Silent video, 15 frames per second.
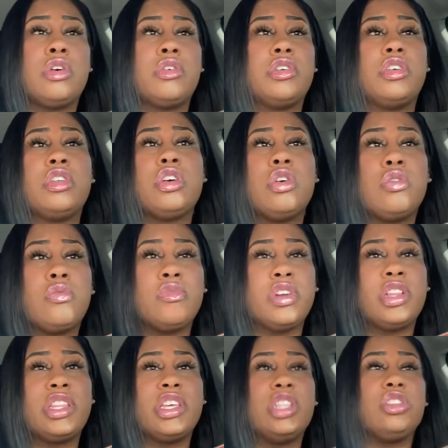You don't
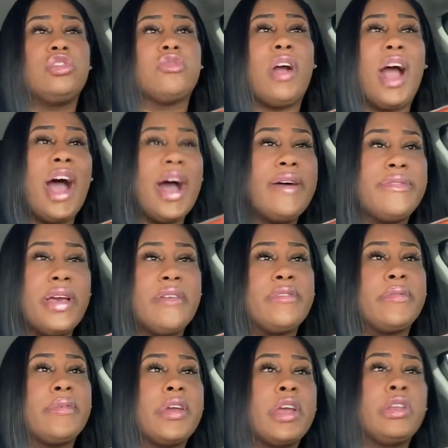really drive
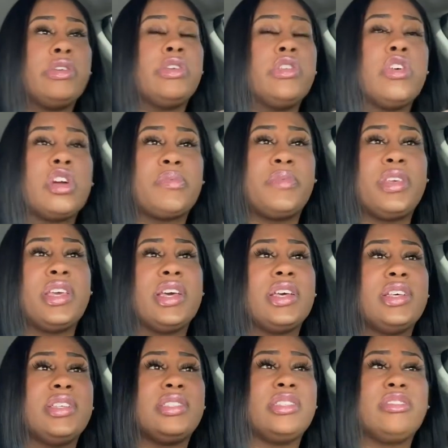everywhere in New York
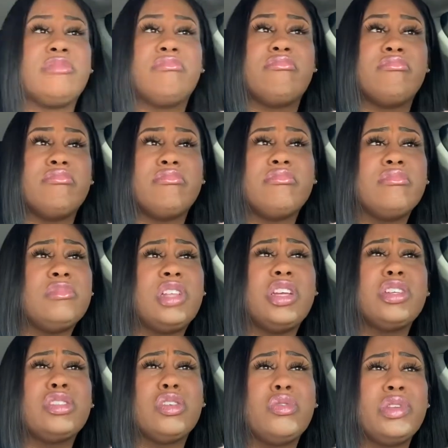because
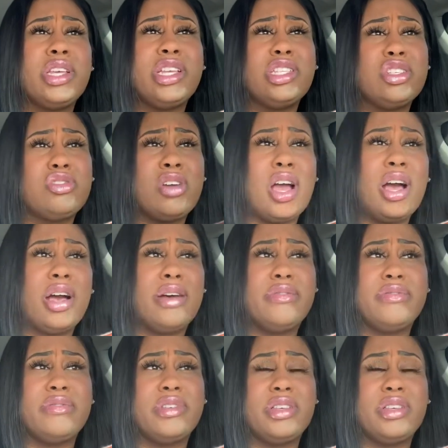there's no need to drive.